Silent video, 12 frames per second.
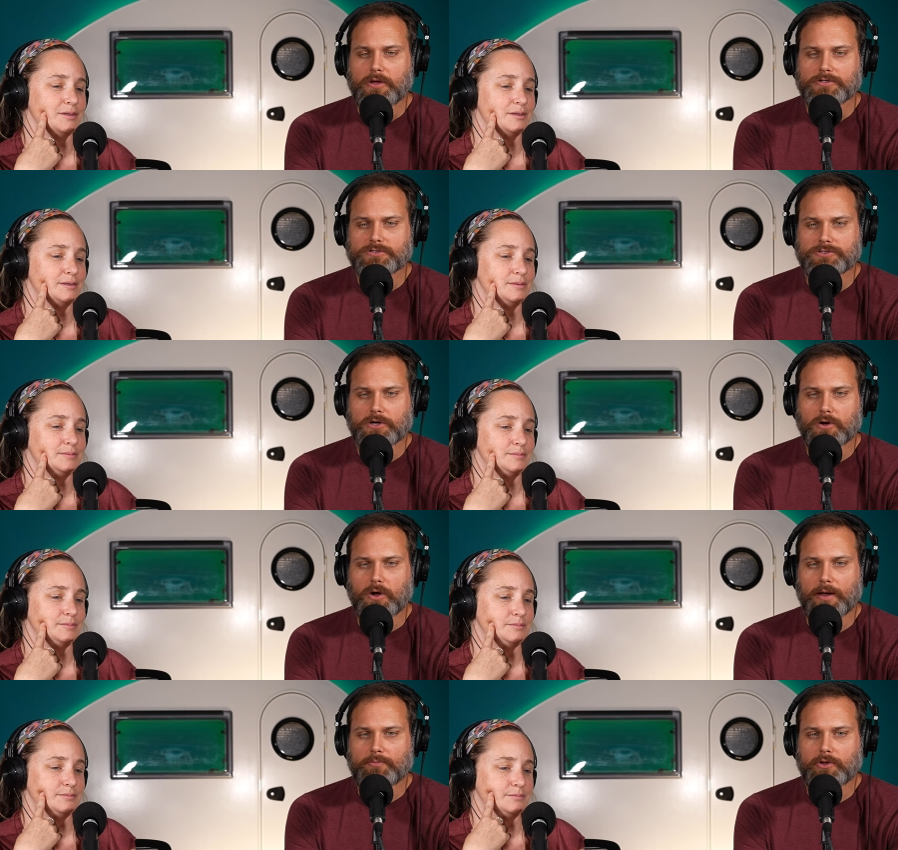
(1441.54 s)

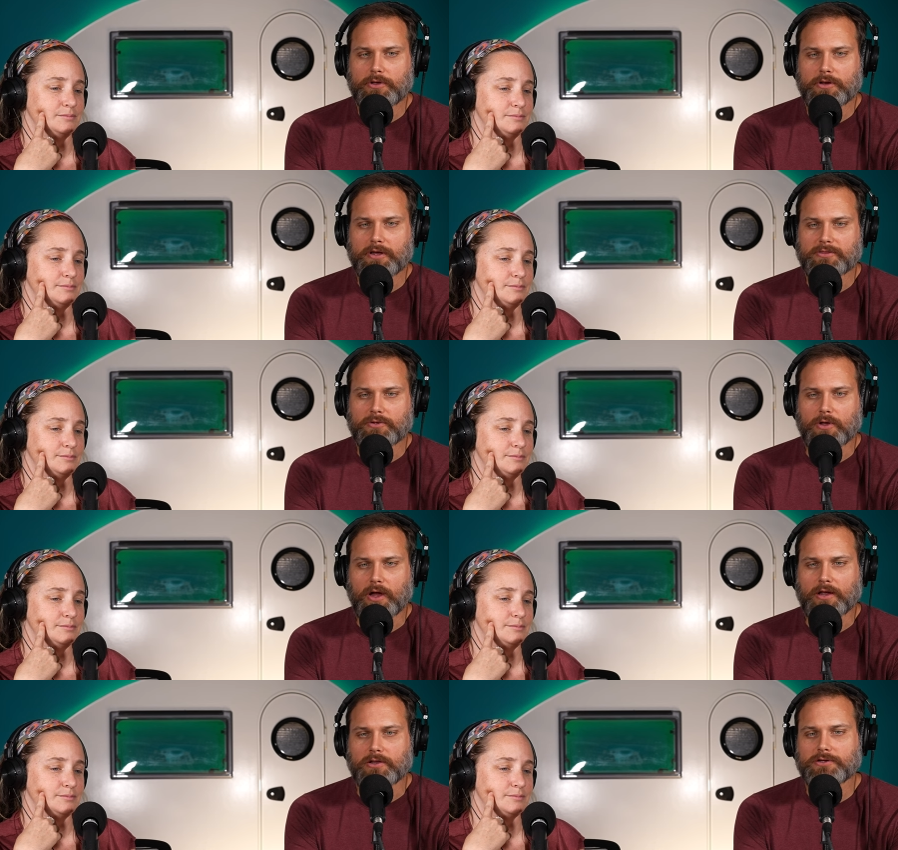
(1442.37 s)
Speaker 1: so i'm looking at
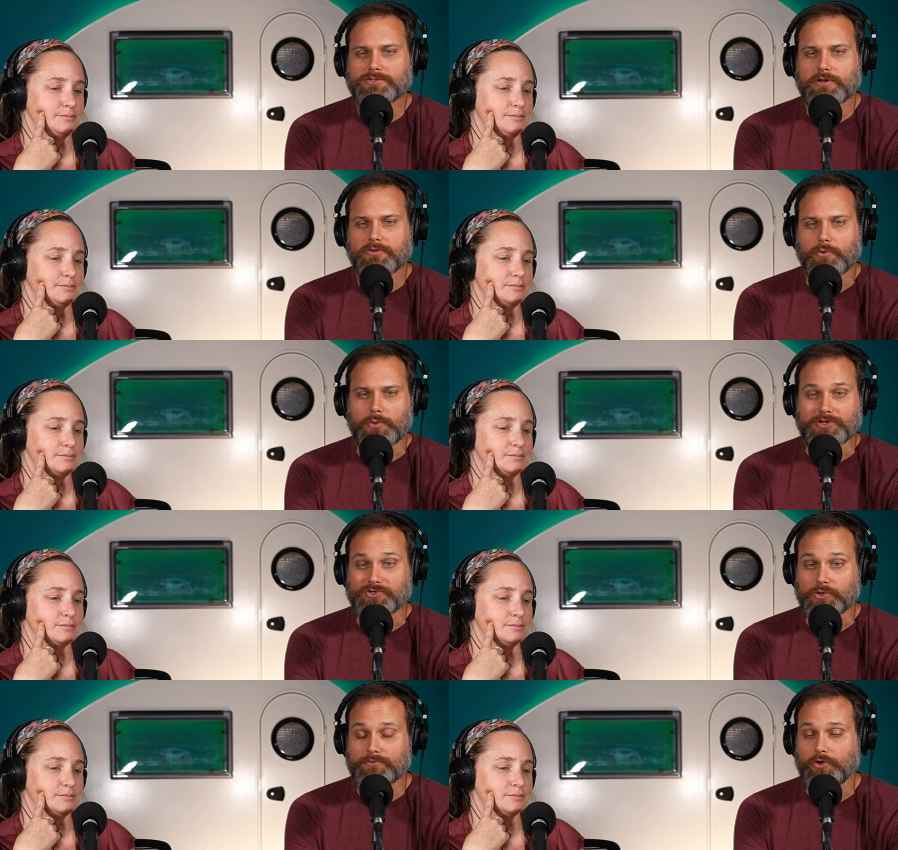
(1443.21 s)
the i clicked on the
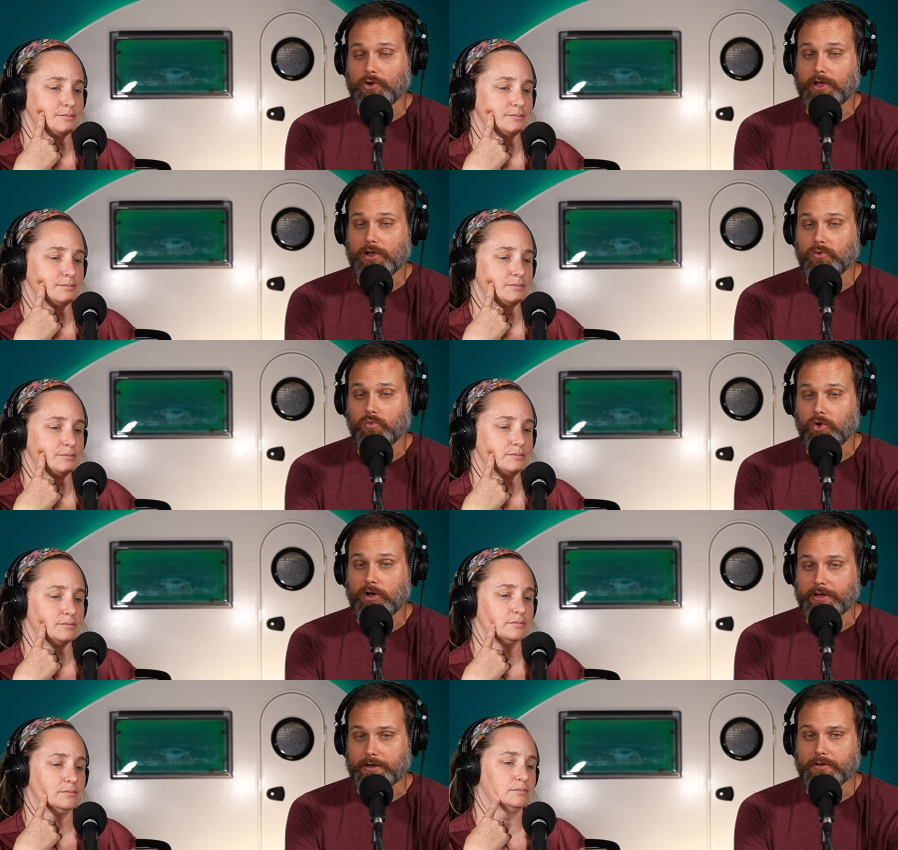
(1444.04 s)
reserve your
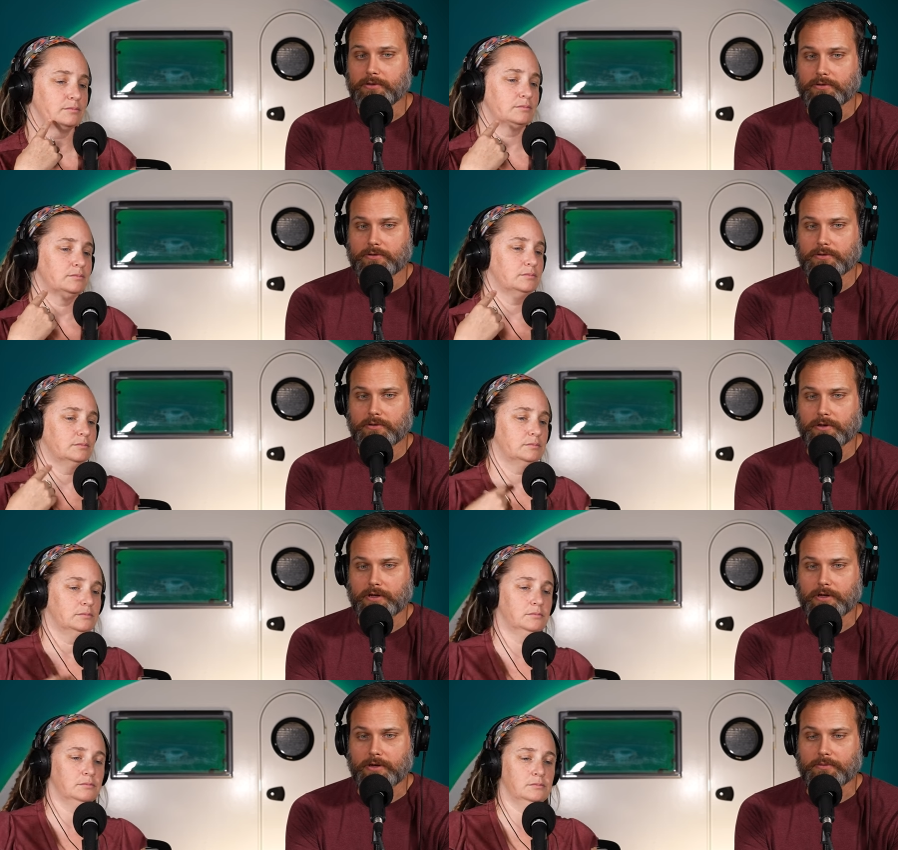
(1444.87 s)
l1
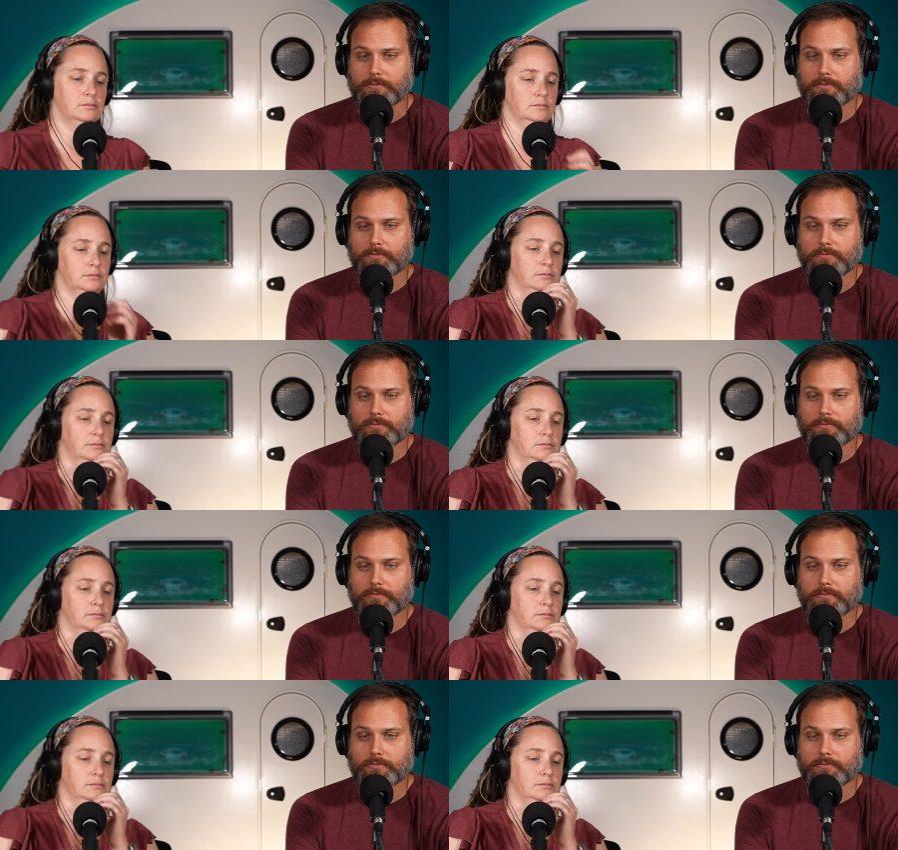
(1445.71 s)
uh,